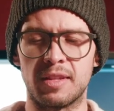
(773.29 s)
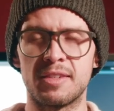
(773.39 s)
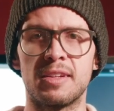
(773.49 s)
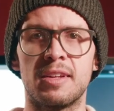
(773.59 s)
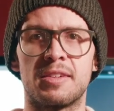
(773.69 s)

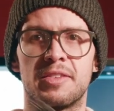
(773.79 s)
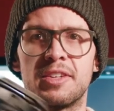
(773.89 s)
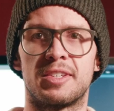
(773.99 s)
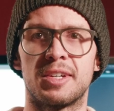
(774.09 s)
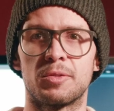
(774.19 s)
This is the
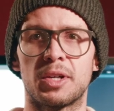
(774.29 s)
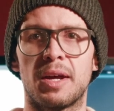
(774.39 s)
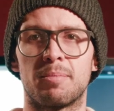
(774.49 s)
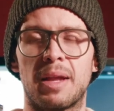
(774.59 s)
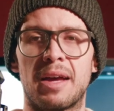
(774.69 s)

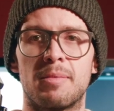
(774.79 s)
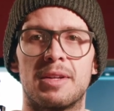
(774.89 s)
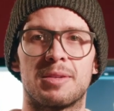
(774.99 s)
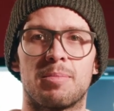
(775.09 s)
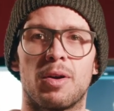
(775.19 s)
Tilta
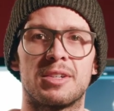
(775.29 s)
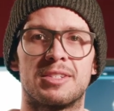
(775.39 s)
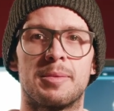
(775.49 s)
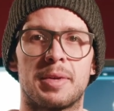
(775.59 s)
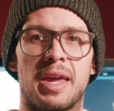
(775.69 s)
Blackmagic Pocket
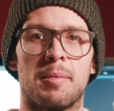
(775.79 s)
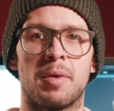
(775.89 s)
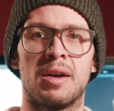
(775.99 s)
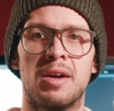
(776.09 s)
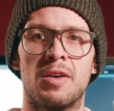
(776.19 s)
Cinema
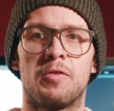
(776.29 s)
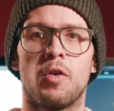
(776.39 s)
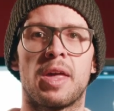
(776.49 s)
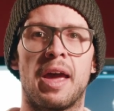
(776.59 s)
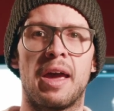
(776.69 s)
Camera
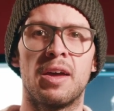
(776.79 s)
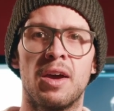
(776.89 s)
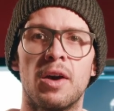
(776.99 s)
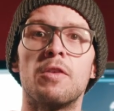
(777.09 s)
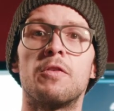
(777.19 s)
4K
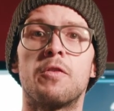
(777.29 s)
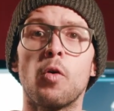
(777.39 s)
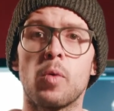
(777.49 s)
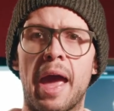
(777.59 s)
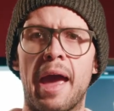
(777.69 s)

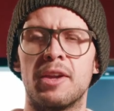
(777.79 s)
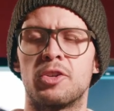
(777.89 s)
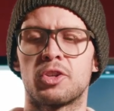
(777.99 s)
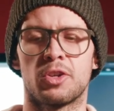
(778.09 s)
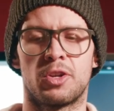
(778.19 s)
full
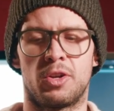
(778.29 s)
cage.